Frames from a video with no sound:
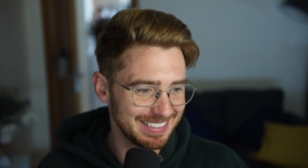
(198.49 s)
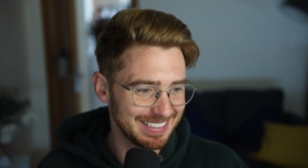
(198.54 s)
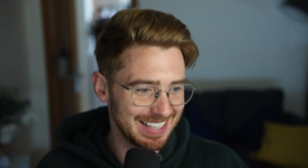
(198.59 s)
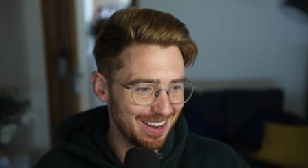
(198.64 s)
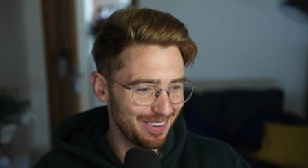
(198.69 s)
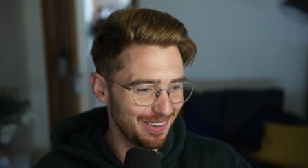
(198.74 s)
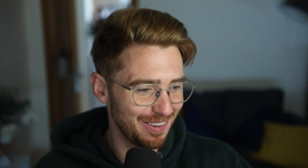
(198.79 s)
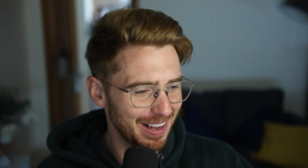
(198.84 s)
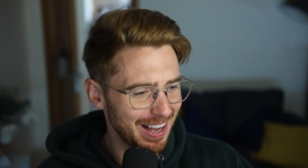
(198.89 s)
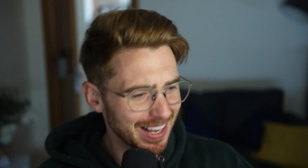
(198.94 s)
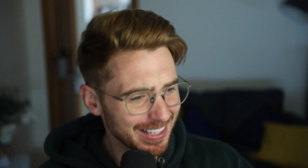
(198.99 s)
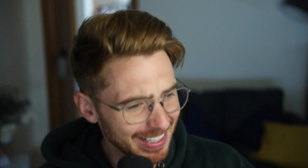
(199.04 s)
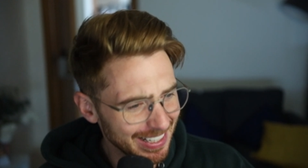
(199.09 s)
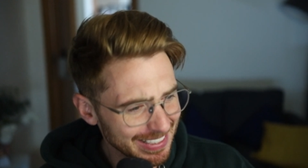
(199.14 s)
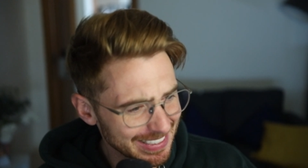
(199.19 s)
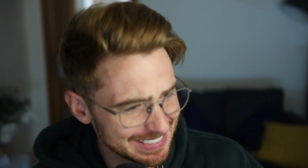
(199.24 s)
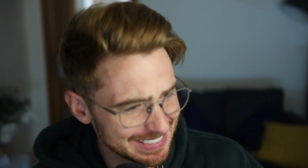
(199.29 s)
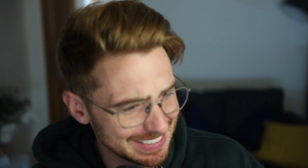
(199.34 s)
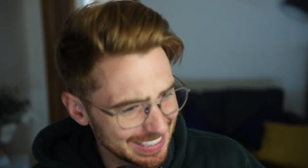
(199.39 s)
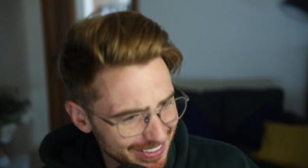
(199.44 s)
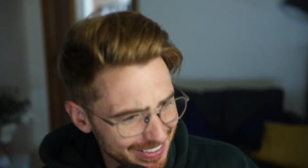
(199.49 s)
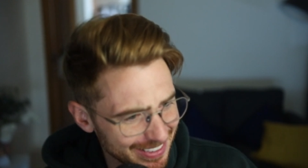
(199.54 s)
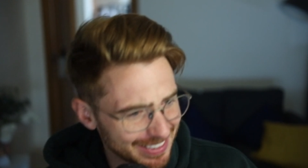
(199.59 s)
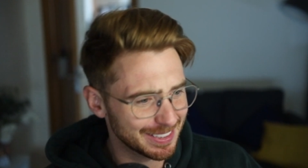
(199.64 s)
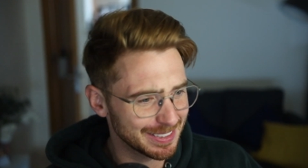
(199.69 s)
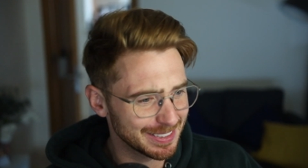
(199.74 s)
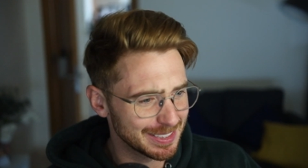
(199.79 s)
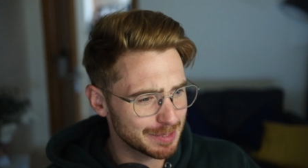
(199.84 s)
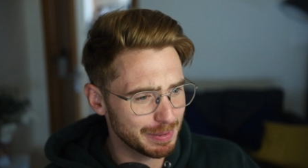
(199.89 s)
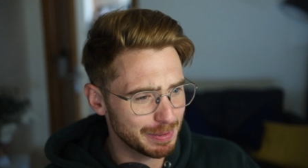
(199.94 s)
Now, I kind of sound
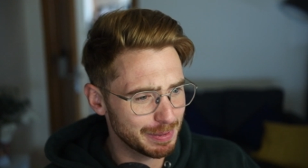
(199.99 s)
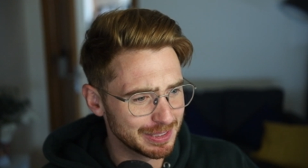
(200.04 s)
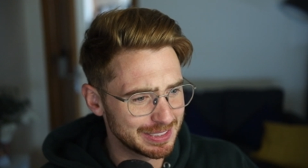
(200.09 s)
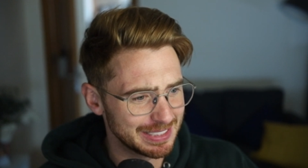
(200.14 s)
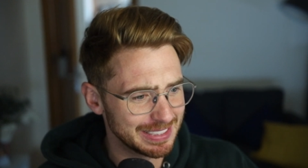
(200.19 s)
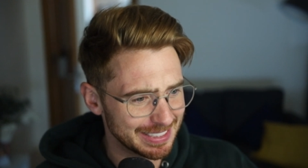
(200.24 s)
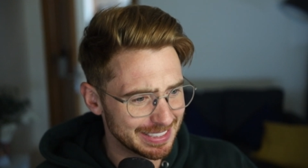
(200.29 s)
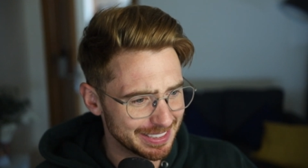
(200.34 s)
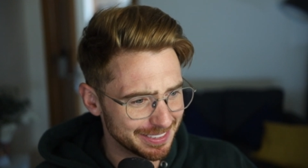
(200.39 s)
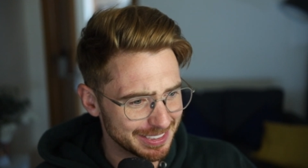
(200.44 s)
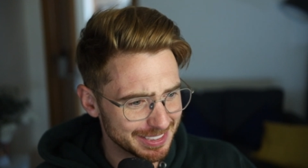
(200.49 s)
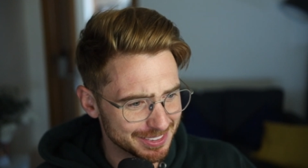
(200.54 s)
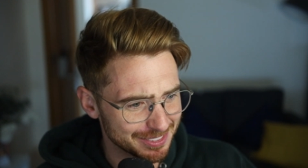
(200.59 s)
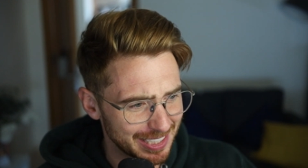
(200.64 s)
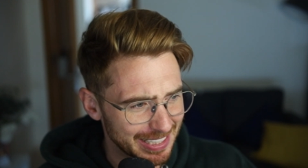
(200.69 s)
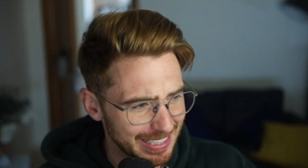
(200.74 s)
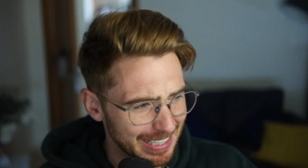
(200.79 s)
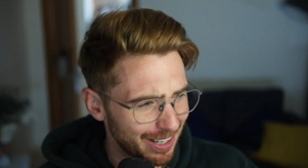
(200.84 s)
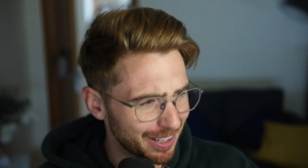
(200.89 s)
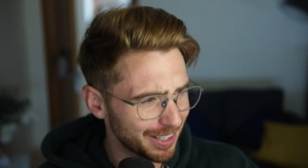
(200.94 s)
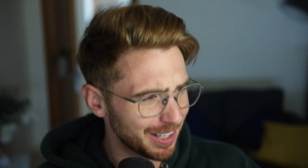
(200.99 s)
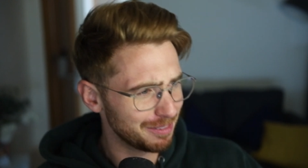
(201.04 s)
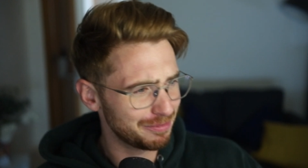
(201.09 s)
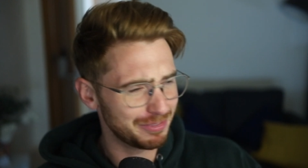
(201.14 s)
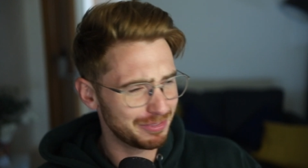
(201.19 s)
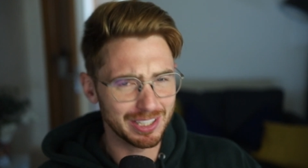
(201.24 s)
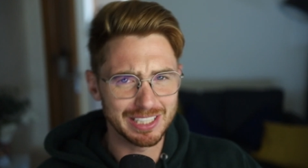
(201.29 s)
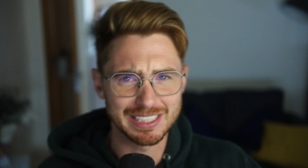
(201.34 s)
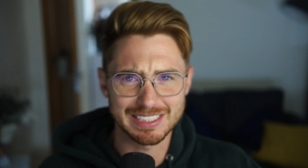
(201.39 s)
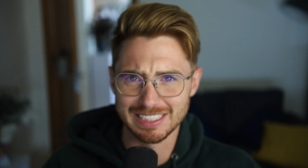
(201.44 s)
like a conspiracy theorist right now. I kind
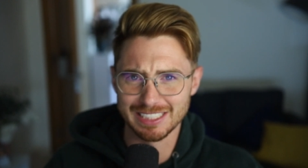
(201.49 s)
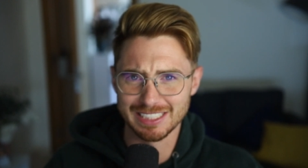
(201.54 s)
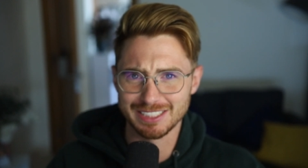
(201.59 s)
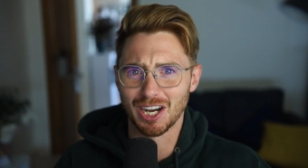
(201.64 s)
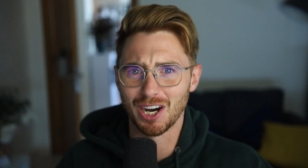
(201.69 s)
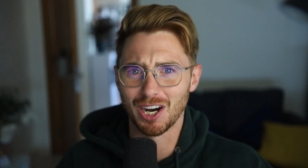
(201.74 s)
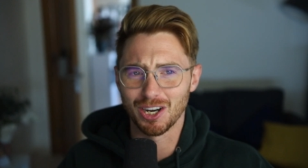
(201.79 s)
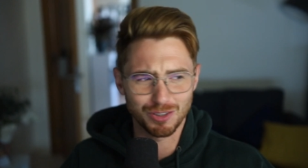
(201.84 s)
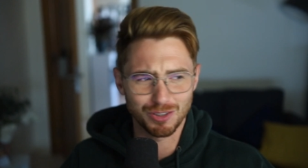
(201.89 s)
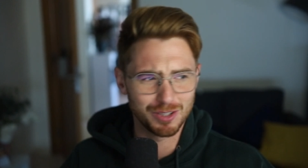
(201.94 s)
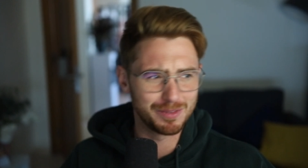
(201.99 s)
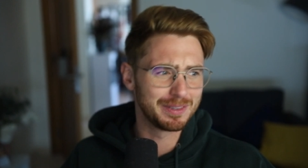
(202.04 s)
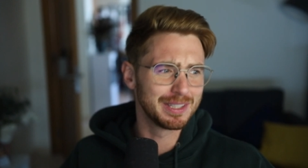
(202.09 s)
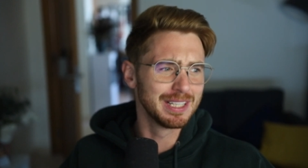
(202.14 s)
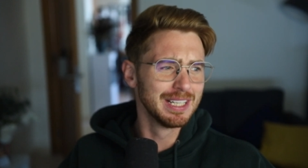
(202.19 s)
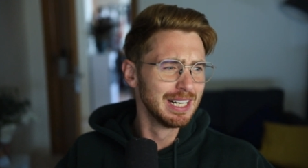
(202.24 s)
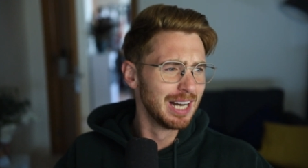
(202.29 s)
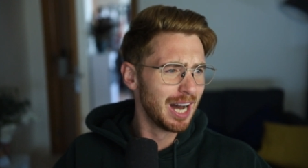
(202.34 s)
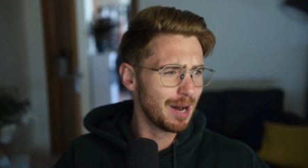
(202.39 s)
of feel like this in a dark room.